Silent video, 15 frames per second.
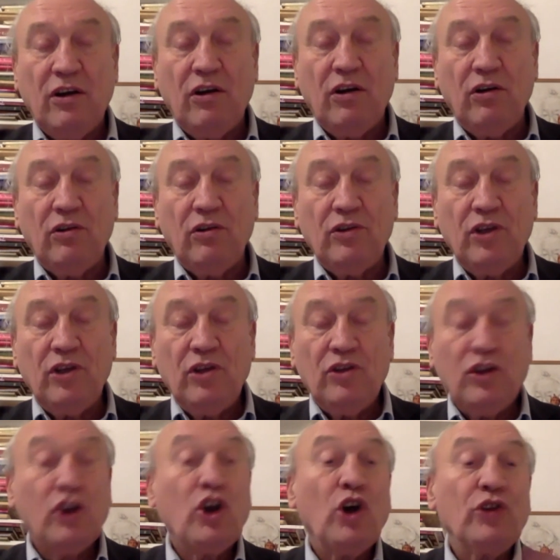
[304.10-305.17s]
on the
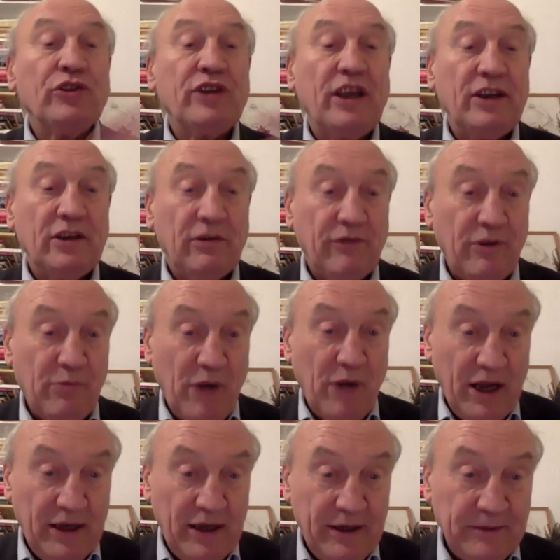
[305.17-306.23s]
content of the
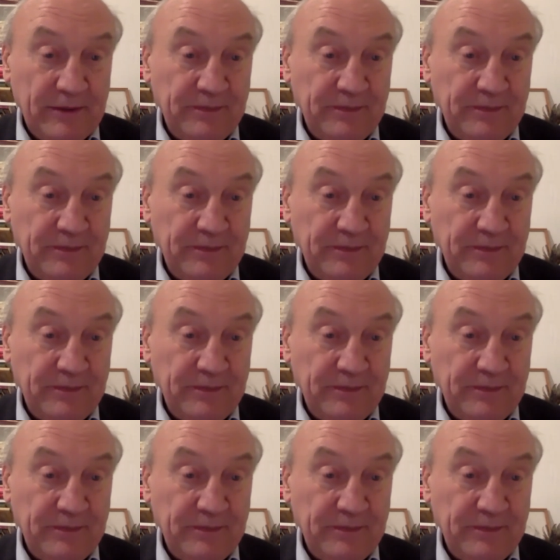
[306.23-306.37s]
mind.